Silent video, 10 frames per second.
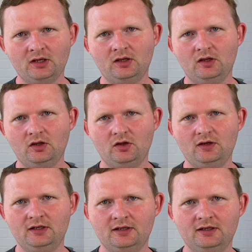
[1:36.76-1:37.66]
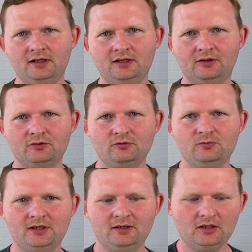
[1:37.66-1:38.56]
in a good
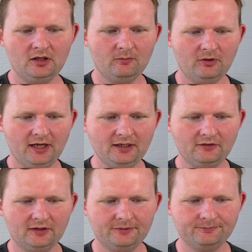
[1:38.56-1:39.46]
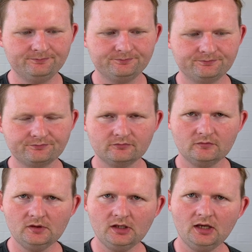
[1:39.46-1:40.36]
way. But actually,
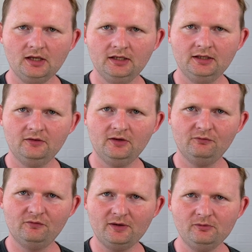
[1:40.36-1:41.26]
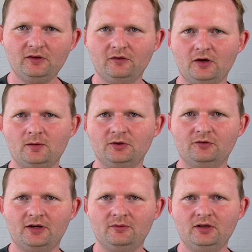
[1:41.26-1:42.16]
they found this common
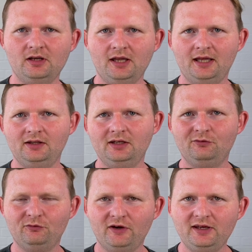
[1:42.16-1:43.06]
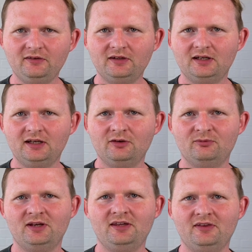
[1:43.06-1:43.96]
ground and they phrased it in a
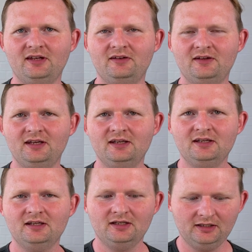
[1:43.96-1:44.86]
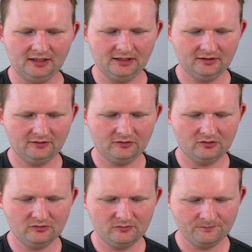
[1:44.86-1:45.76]
way that they liked.
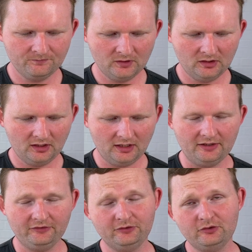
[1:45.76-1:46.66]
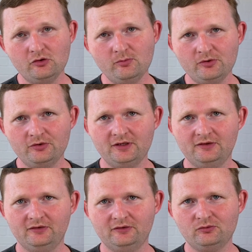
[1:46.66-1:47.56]
So Alistair Cockburn
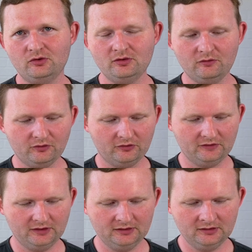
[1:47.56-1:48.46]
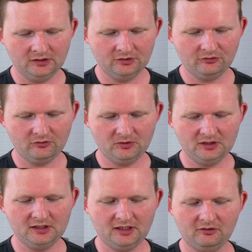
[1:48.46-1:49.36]
is quoted for saying, "So we
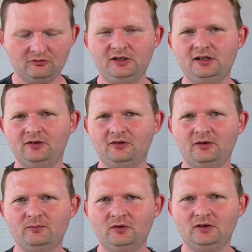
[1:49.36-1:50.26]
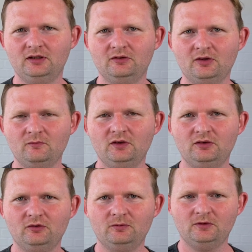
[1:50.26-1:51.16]
did agree on something
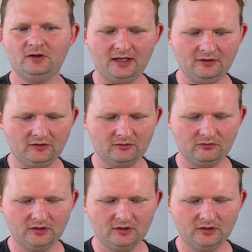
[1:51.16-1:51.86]
substantive."